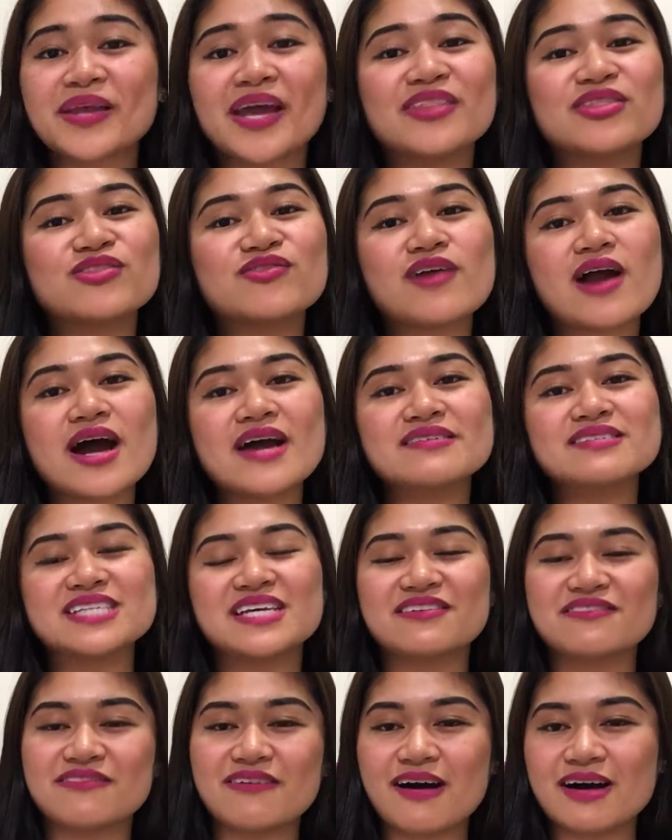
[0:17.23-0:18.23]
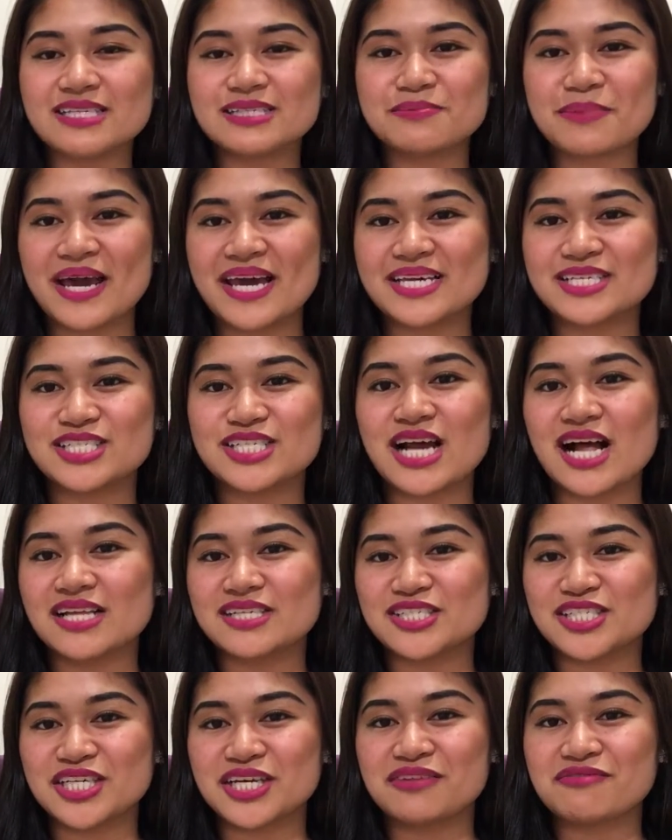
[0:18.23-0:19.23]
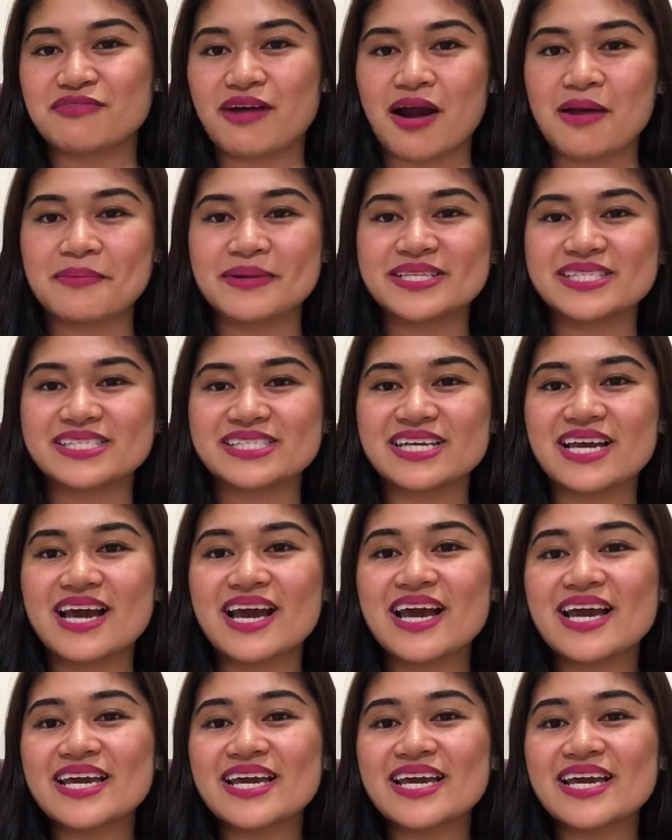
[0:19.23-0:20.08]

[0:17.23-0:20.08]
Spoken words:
and thrives in fast-paced, challenging environments.